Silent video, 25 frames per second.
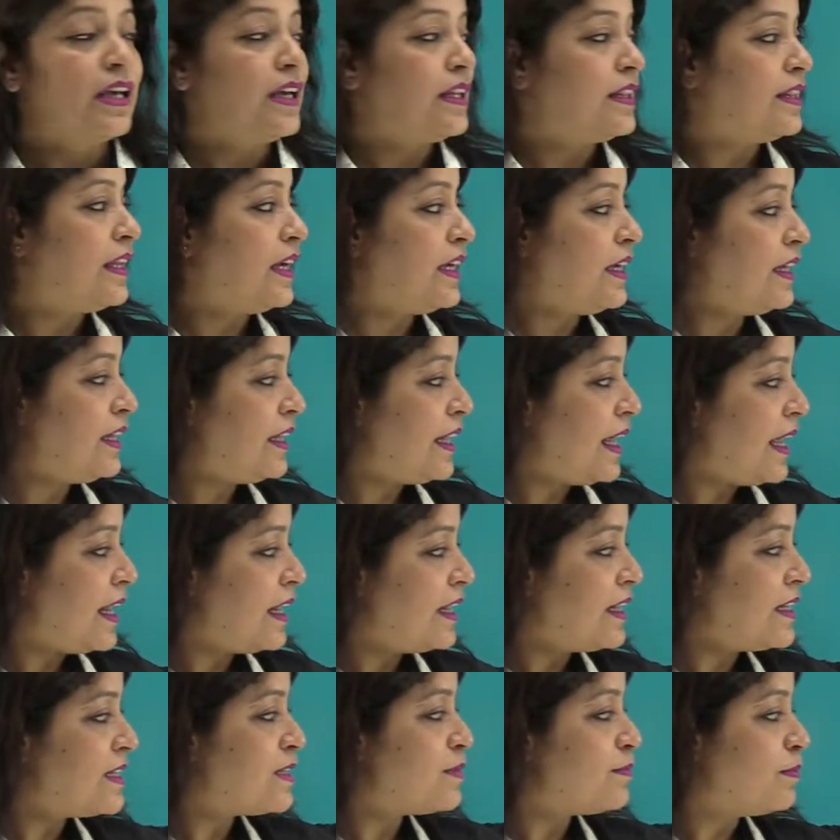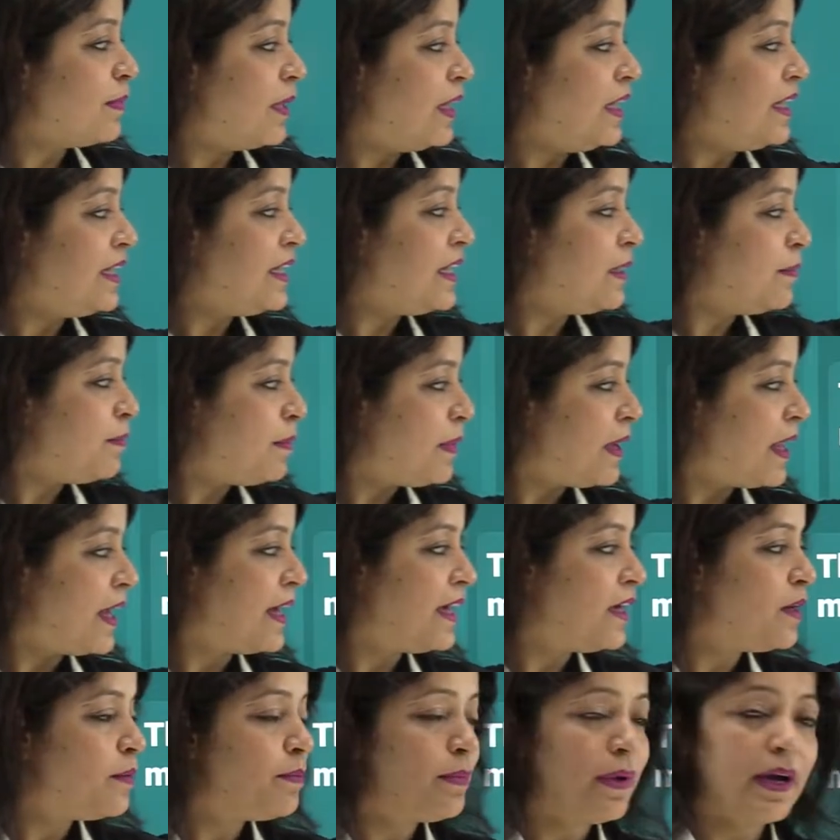that 10 is
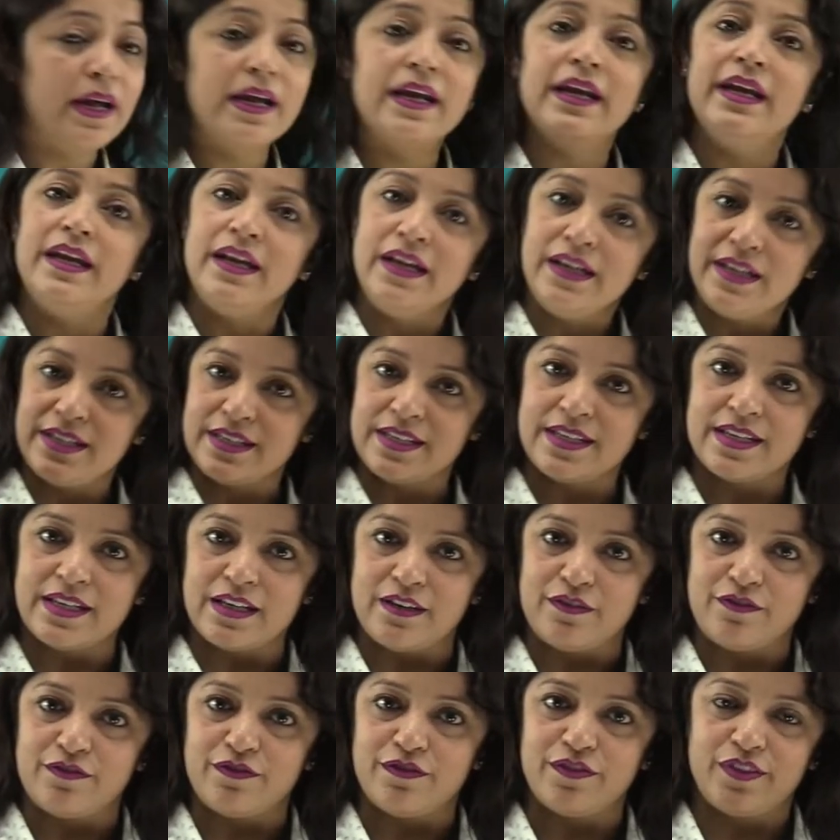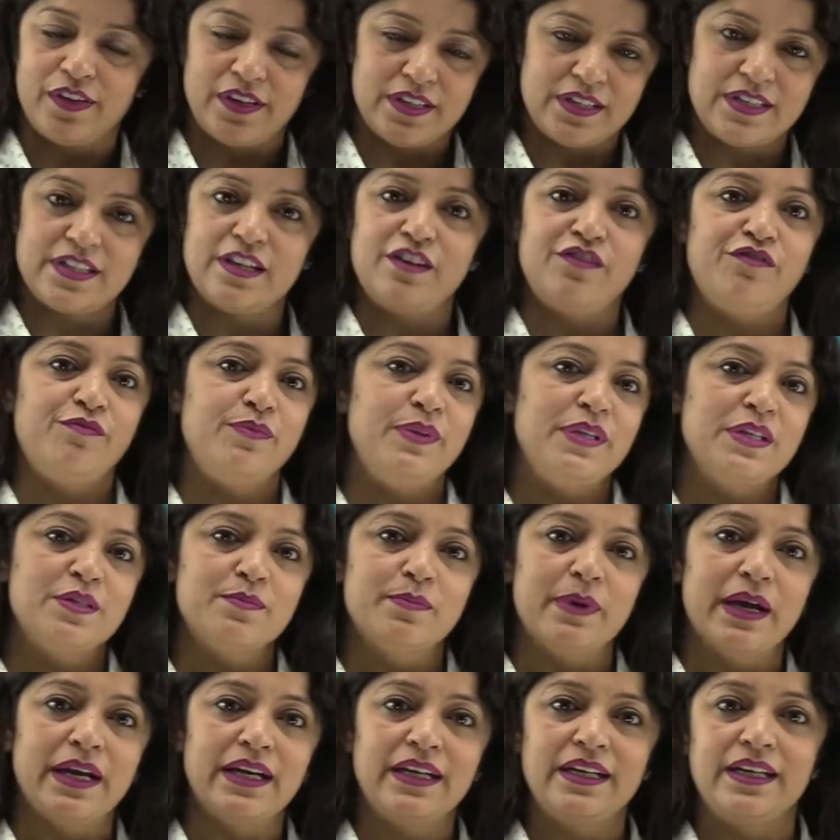multiplied by itself. Itself means
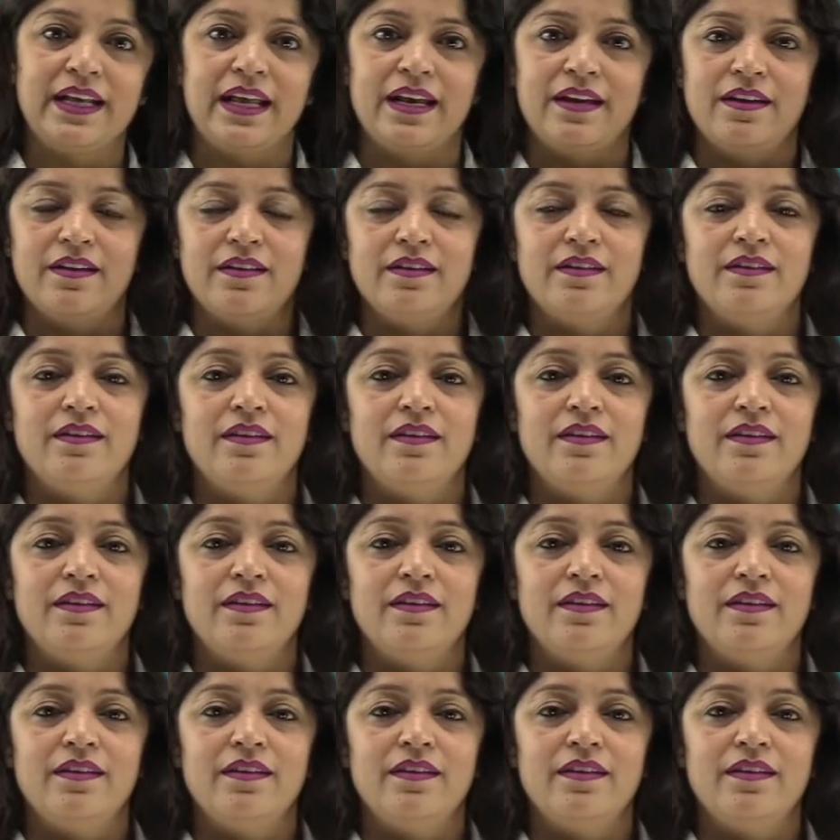by 10.